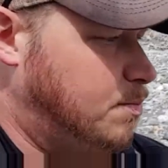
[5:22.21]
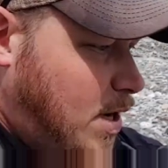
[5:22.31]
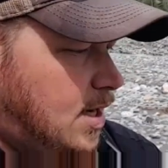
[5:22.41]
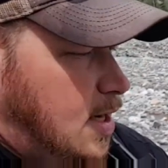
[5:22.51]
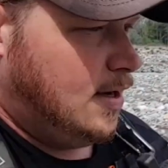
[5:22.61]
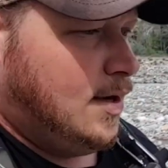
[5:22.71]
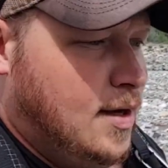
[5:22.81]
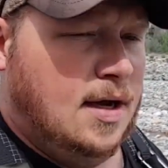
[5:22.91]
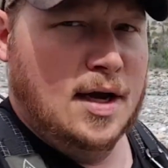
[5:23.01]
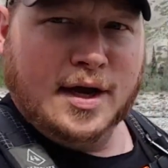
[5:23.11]
be
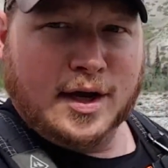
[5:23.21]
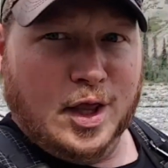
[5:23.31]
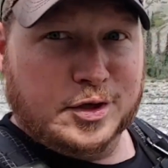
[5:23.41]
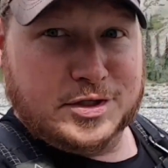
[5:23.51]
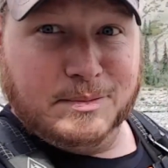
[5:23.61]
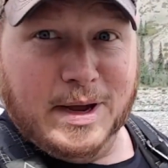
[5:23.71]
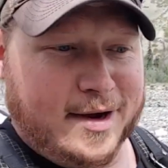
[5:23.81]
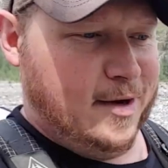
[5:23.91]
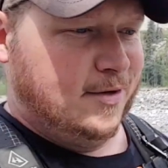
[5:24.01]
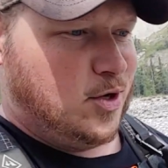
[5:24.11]
close to
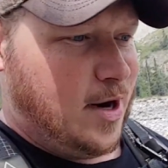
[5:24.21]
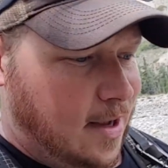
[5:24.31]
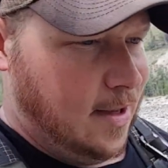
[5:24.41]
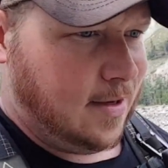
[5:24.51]
back on trail.